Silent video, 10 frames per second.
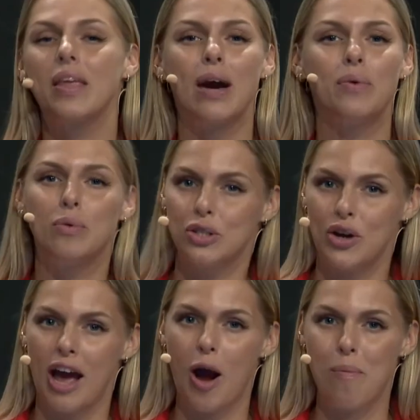and we will
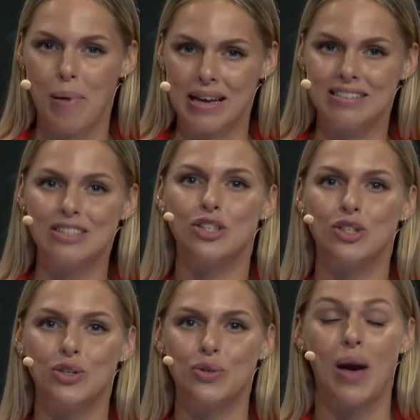try our best
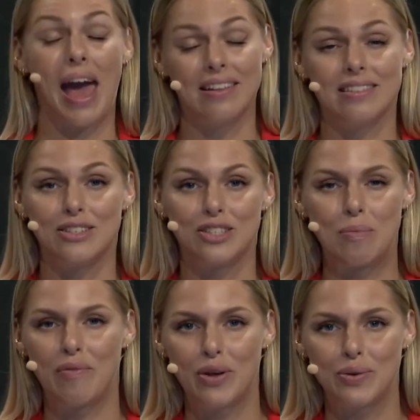to answer
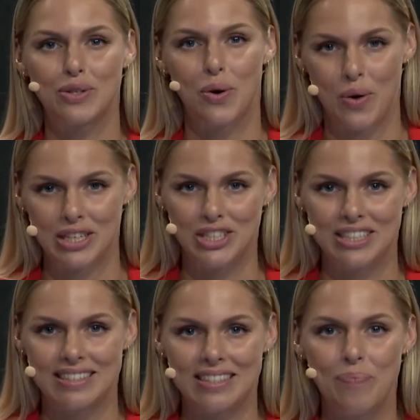some of those
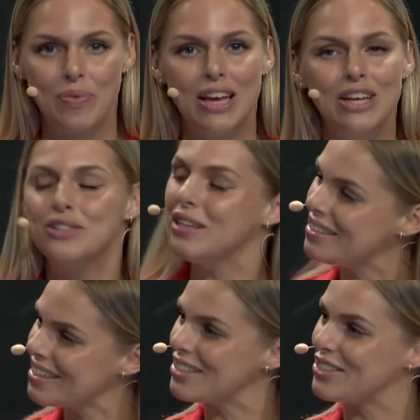questions. So let's get